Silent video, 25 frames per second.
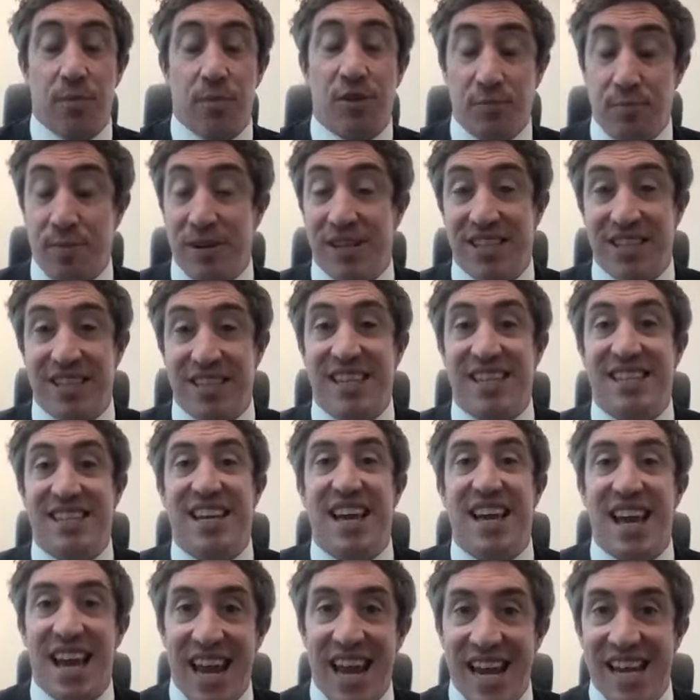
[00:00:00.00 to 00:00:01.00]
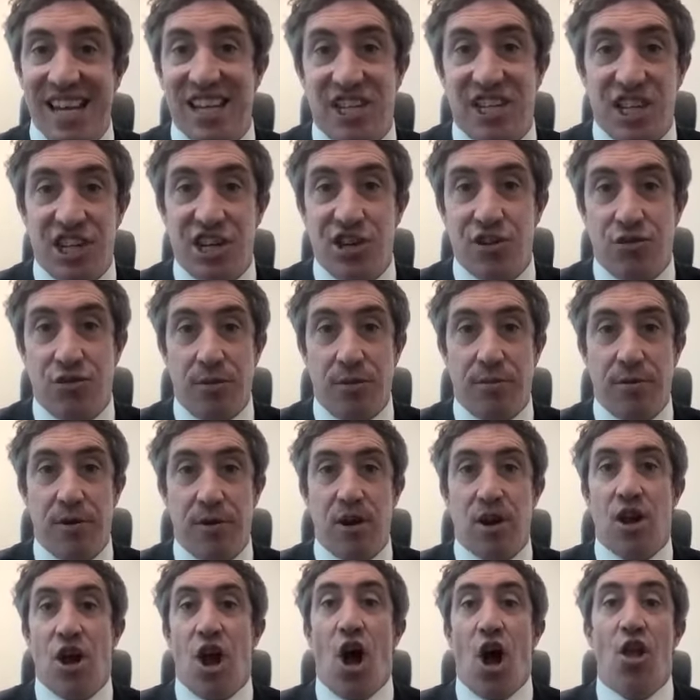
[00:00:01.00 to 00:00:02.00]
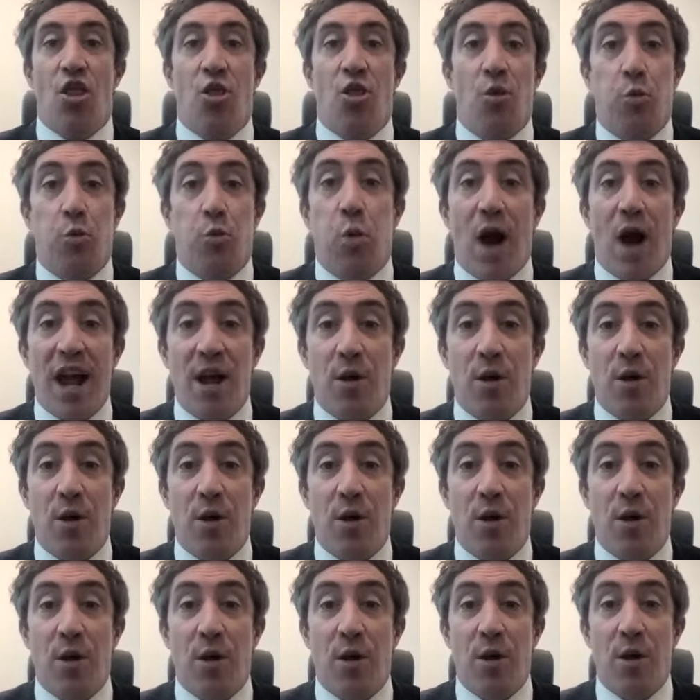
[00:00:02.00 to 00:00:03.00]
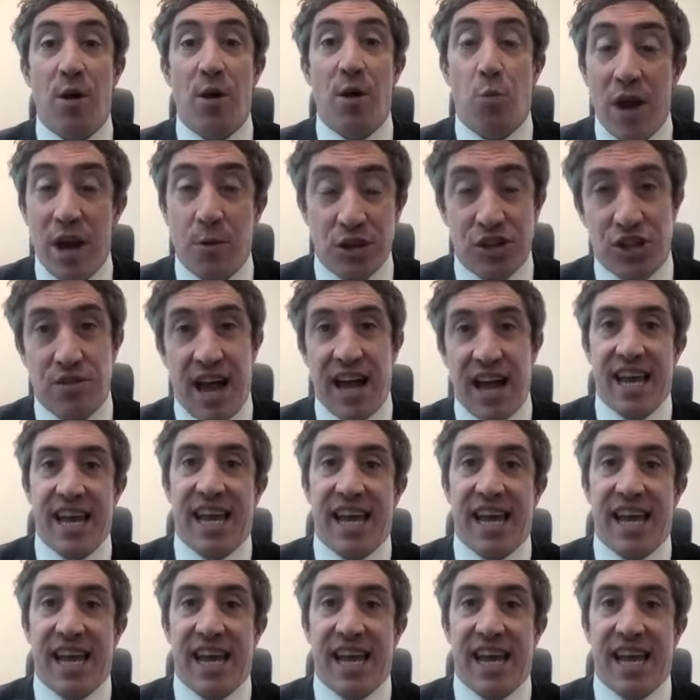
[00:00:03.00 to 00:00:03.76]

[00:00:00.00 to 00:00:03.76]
businesses into Europe. And the way we do that